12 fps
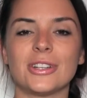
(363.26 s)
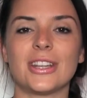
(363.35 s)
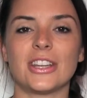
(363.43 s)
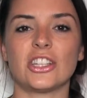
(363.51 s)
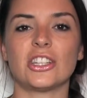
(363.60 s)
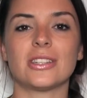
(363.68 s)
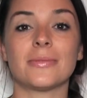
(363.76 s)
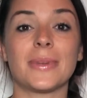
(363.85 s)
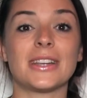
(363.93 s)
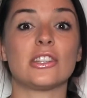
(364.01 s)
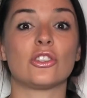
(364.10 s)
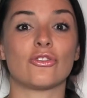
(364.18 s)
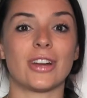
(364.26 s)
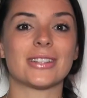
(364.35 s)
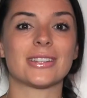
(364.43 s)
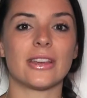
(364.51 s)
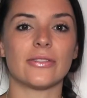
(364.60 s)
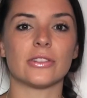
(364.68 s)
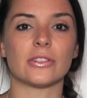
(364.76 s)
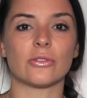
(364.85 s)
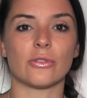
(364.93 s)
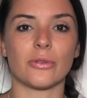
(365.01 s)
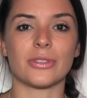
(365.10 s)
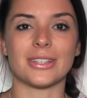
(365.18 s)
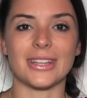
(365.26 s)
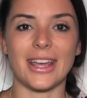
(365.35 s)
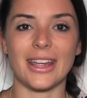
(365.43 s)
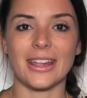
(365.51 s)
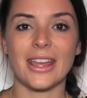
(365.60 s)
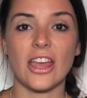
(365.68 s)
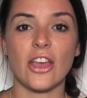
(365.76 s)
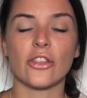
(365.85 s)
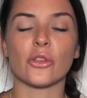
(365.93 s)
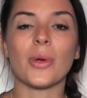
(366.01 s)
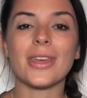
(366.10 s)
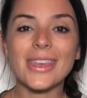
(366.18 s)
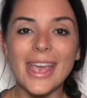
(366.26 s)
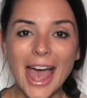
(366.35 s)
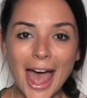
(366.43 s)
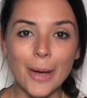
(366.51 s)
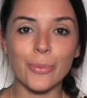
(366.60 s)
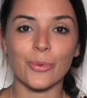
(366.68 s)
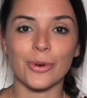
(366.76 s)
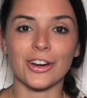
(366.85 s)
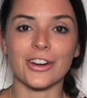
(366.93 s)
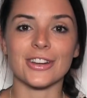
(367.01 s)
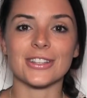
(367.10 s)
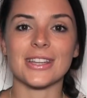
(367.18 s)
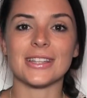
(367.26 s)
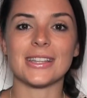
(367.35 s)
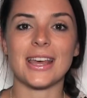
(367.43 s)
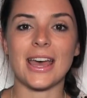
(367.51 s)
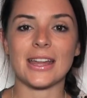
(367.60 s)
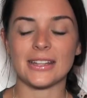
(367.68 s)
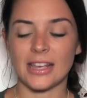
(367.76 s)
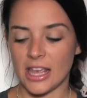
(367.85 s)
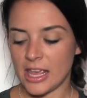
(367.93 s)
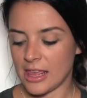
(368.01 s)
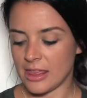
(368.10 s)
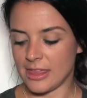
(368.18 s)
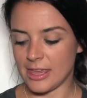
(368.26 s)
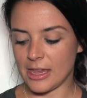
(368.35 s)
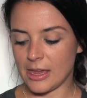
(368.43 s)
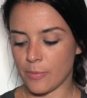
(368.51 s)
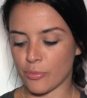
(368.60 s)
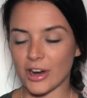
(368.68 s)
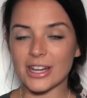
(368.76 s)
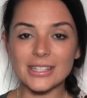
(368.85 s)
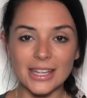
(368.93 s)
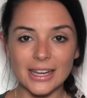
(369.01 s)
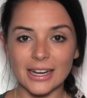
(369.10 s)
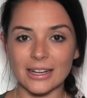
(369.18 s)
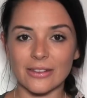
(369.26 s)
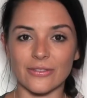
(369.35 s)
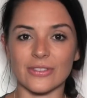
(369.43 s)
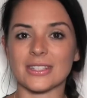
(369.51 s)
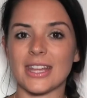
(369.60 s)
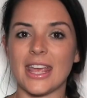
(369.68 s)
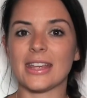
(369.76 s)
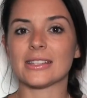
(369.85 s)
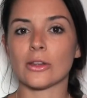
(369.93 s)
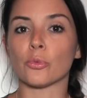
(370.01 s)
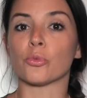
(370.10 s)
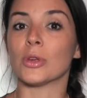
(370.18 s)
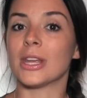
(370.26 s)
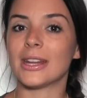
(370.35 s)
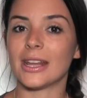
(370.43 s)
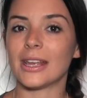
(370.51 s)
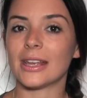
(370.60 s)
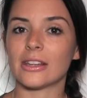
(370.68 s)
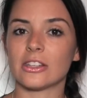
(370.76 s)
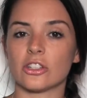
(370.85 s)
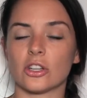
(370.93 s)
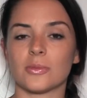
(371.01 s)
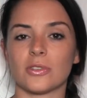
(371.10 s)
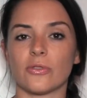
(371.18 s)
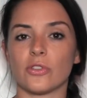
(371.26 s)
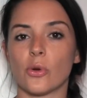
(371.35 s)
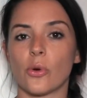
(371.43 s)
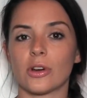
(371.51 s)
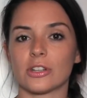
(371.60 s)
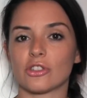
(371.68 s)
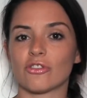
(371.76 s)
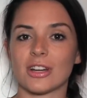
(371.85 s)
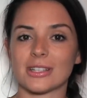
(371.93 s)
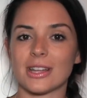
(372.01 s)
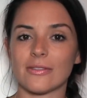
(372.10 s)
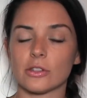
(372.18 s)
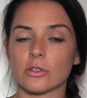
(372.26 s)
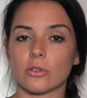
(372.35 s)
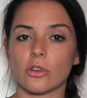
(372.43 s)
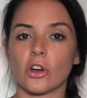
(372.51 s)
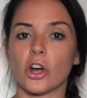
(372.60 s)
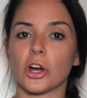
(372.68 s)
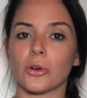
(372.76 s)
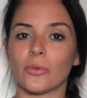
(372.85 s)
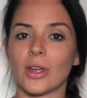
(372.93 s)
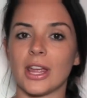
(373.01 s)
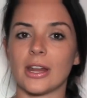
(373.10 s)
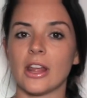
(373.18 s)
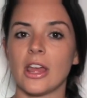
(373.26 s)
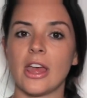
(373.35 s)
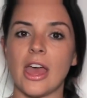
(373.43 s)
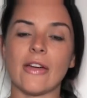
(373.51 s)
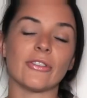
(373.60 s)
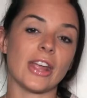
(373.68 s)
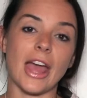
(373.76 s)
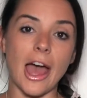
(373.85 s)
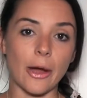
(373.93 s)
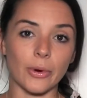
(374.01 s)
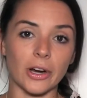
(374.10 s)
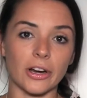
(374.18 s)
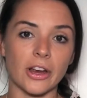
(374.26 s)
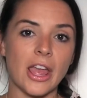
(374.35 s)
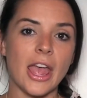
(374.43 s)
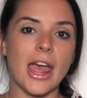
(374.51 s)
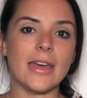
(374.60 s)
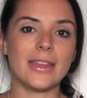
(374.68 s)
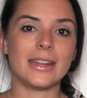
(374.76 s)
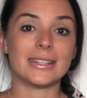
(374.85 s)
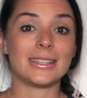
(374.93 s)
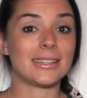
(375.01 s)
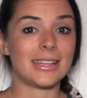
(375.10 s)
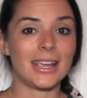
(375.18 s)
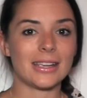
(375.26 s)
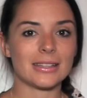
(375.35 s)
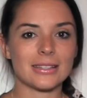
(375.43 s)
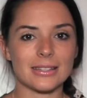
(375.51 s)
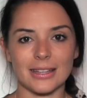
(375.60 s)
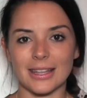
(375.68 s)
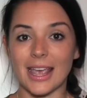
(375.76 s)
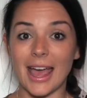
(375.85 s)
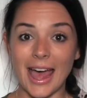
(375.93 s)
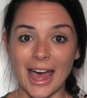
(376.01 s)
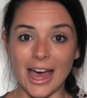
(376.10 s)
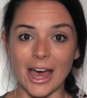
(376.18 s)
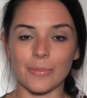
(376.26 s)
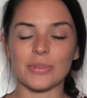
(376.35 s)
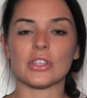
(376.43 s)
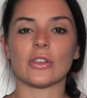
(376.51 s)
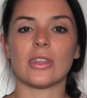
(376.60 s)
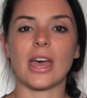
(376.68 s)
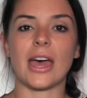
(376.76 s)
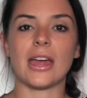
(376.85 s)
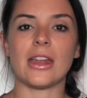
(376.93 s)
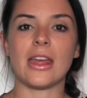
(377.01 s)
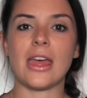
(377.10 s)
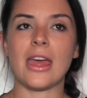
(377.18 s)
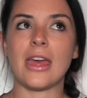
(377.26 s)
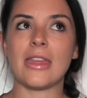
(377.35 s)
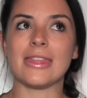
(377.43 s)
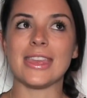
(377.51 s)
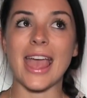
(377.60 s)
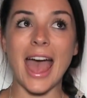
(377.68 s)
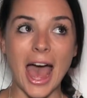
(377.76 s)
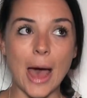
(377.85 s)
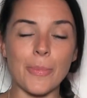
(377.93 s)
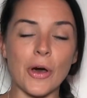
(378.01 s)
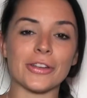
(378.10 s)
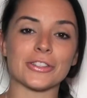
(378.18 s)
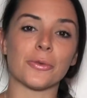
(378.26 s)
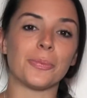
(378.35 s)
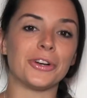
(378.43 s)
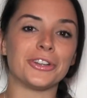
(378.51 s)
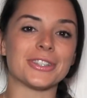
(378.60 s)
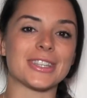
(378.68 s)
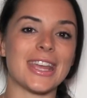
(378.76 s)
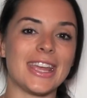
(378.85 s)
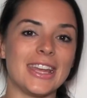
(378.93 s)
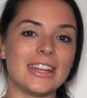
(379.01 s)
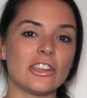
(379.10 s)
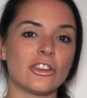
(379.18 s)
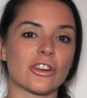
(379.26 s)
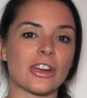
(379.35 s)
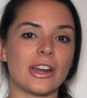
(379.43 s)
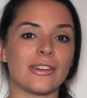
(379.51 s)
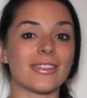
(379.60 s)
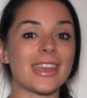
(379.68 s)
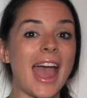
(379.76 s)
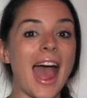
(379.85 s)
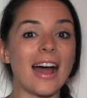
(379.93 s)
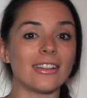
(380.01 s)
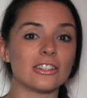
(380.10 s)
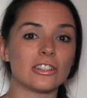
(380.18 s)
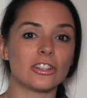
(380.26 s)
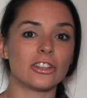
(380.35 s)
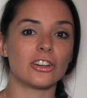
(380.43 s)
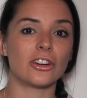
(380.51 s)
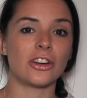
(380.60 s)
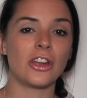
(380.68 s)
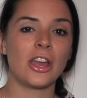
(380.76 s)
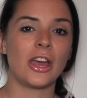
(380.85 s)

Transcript: attention to my stress levels throughout the day. The way the app works is that the bracelet kind of takes a reading in terms of your stress levels through your heart rate every hour. And then it syncs to the app so that the app also pulls in your kind of calendar